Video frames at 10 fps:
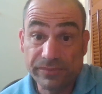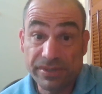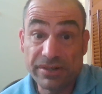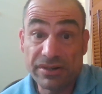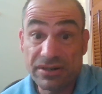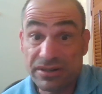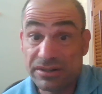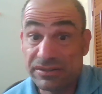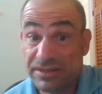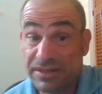There
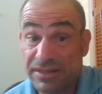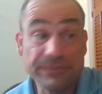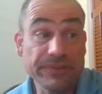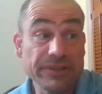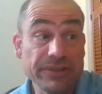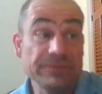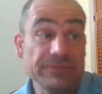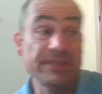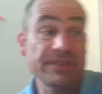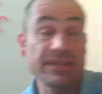are a lot of fears
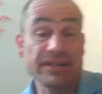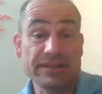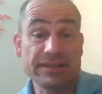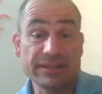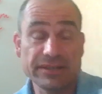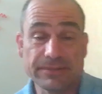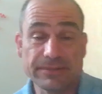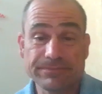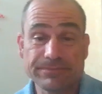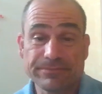with AI,
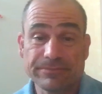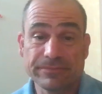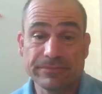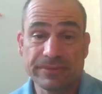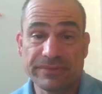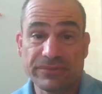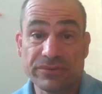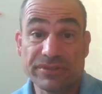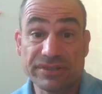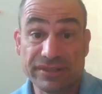and
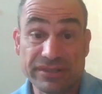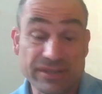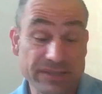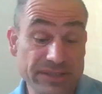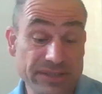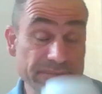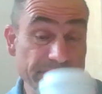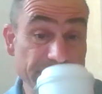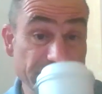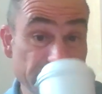unfortunately, a lot of times with